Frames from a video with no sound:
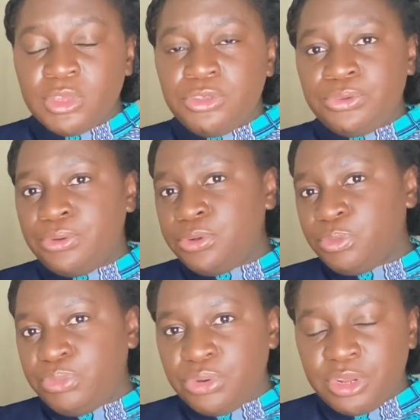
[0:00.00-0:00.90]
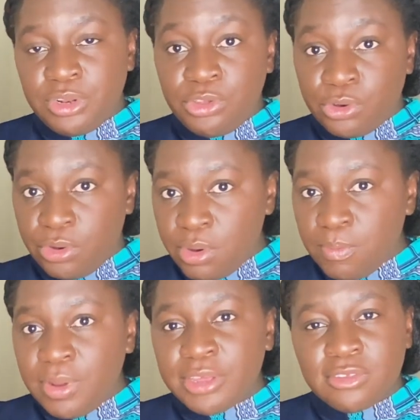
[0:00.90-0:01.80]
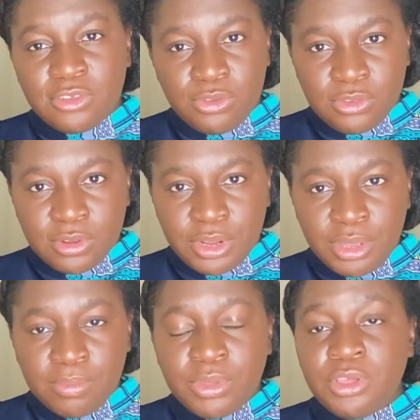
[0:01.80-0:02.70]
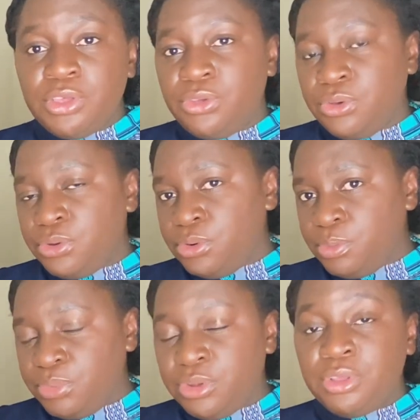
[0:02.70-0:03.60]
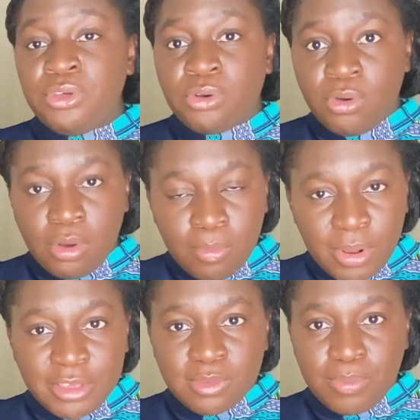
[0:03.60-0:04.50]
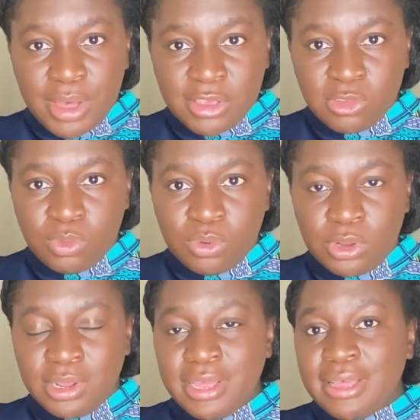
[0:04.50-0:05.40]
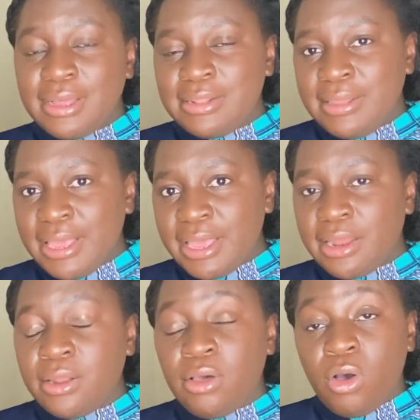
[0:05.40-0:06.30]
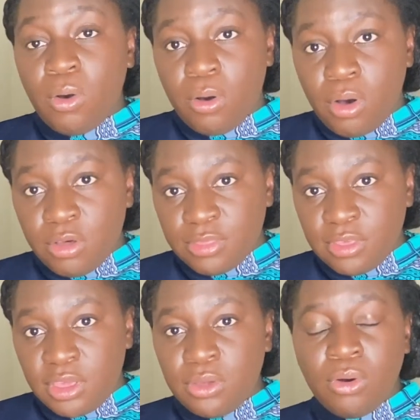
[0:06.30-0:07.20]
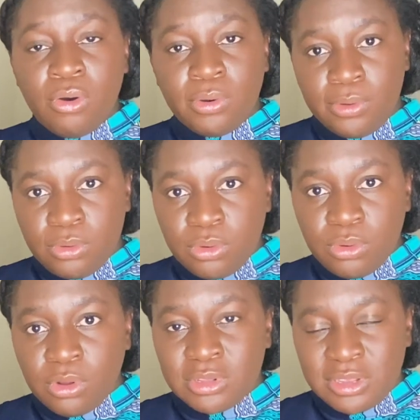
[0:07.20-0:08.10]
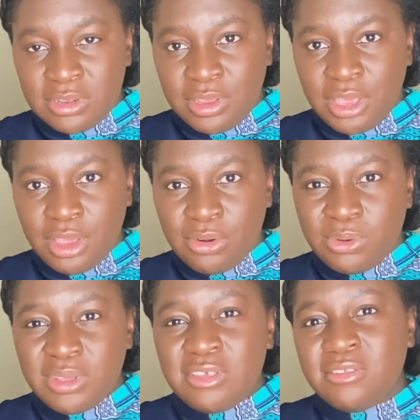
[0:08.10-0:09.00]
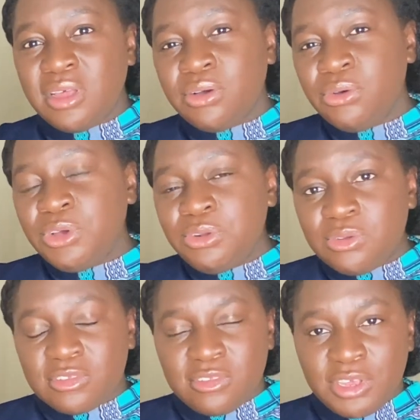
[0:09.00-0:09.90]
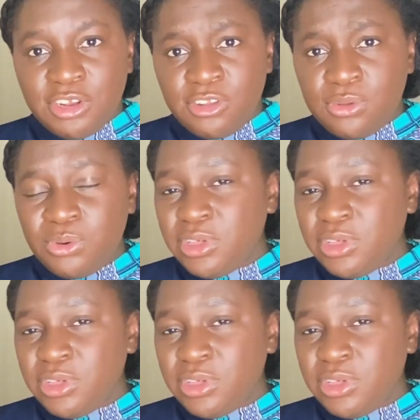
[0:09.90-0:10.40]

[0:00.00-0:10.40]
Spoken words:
you're going to put in your complex username, you're going to put in your complex password, then Authy or Google Authenticator is now going to send you